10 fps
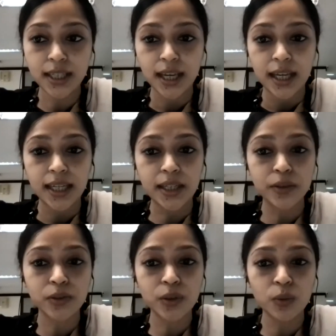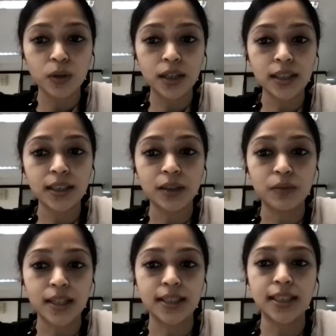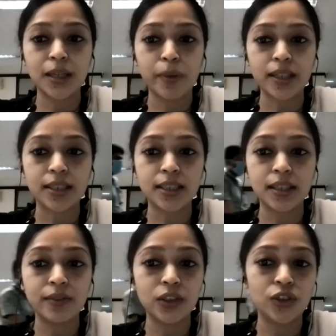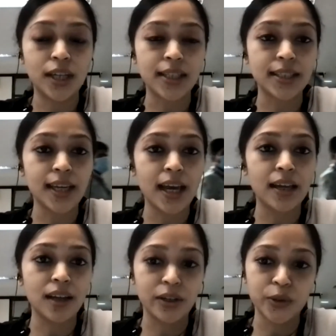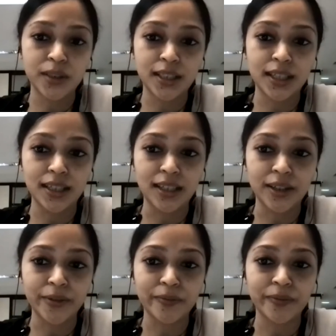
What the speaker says: He has also worked in advisory capacity with GIZ and IUC India.